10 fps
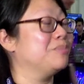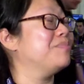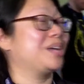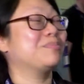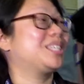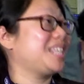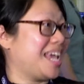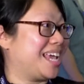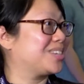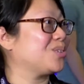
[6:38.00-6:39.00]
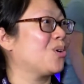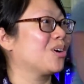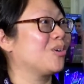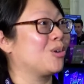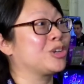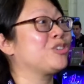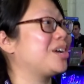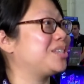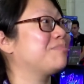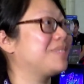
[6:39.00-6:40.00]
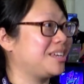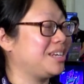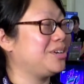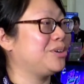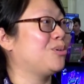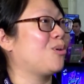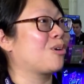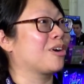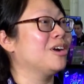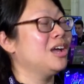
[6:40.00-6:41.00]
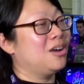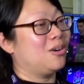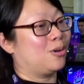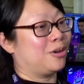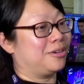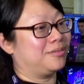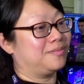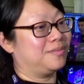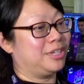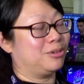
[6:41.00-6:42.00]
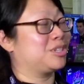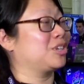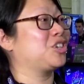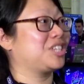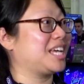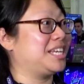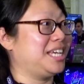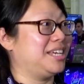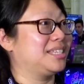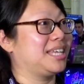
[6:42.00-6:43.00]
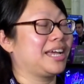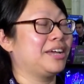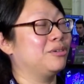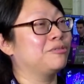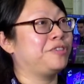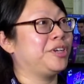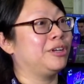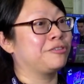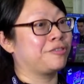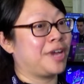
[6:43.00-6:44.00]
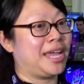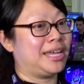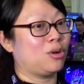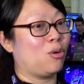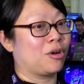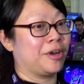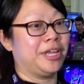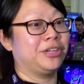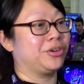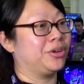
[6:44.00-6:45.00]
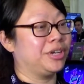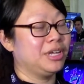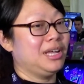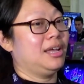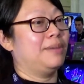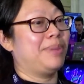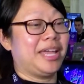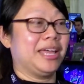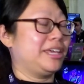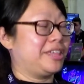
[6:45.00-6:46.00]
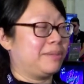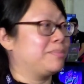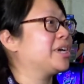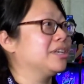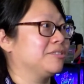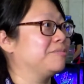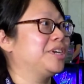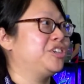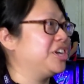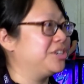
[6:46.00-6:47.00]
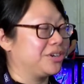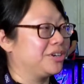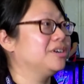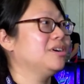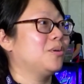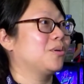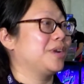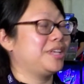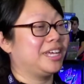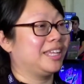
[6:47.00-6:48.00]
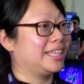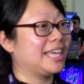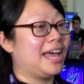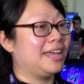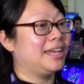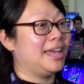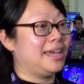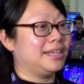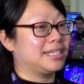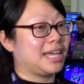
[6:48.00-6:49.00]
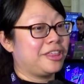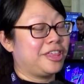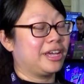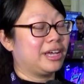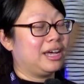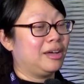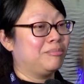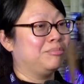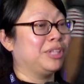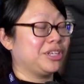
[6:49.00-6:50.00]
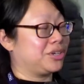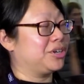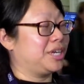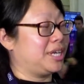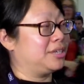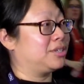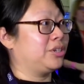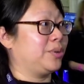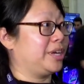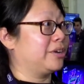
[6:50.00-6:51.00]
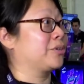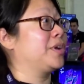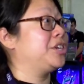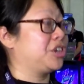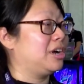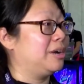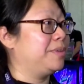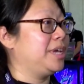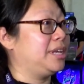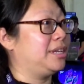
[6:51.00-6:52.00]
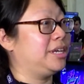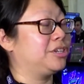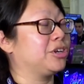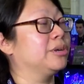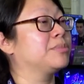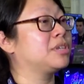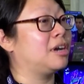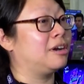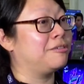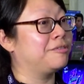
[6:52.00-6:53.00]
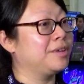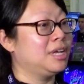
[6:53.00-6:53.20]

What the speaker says: make mistakes or try something new or suggest ideas. Like, I don't feel afraid or hindered by anything because of my gender or anything like that. And I think Blizzard is doing a great job in terms of